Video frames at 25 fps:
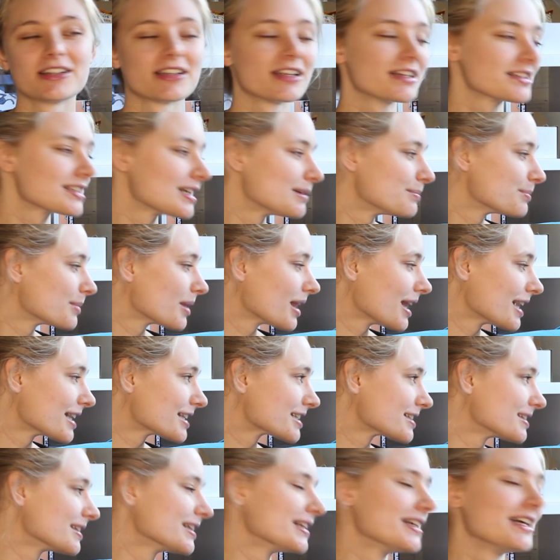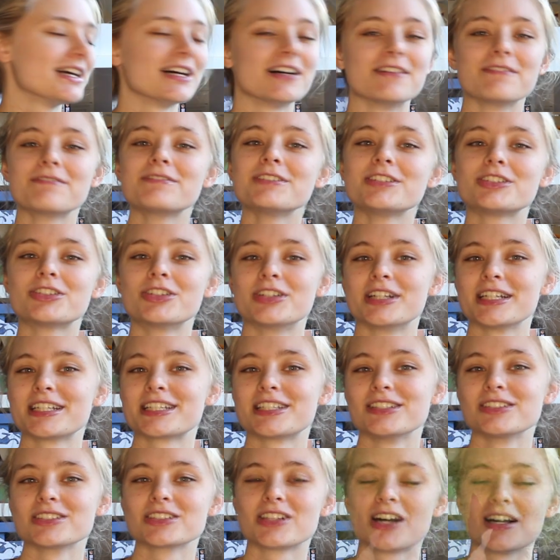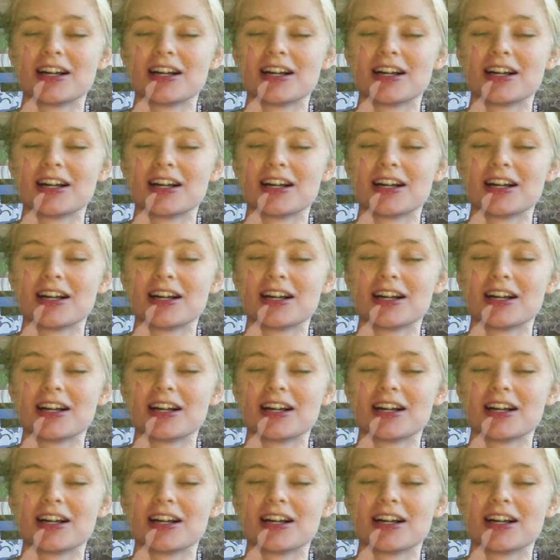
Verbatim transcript: good example, actually, of traditional